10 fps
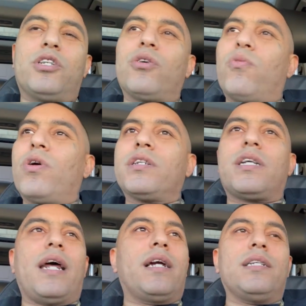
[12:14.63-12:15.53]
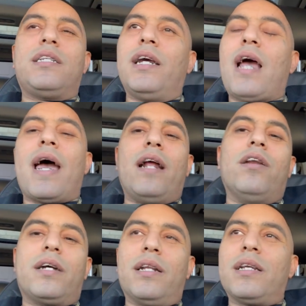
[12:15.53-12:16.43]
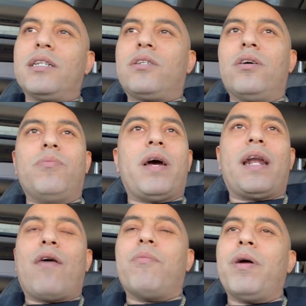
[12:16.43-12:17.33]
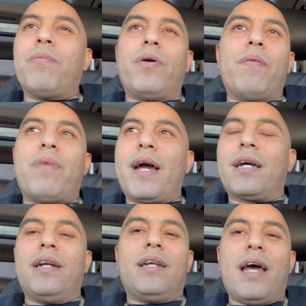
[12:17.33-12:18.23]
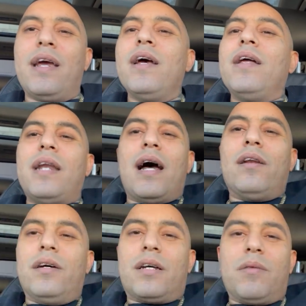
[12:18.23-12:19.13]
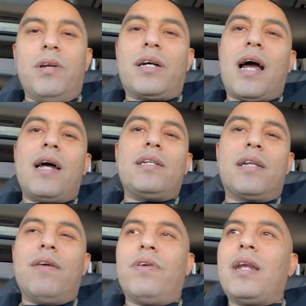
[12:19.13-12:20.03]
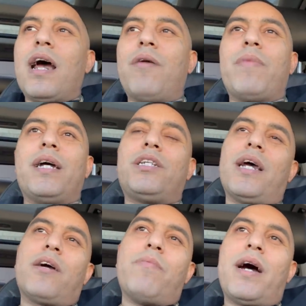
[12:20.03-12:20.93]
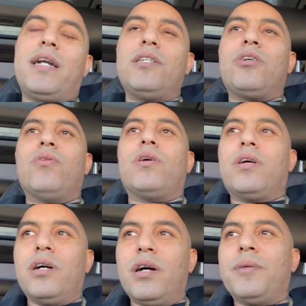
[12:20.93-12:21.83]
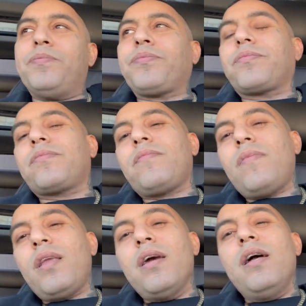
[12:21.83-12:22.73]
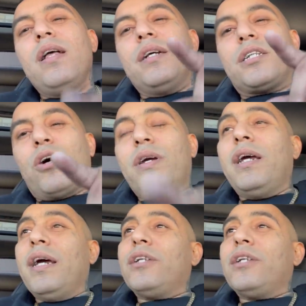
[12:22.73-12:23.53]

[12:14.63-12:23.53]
into the world so they can see, hey, look at this dude, man. I remember him back in the day. Now look at him. Look how he's living now, man. Check him out. He's doing good. So he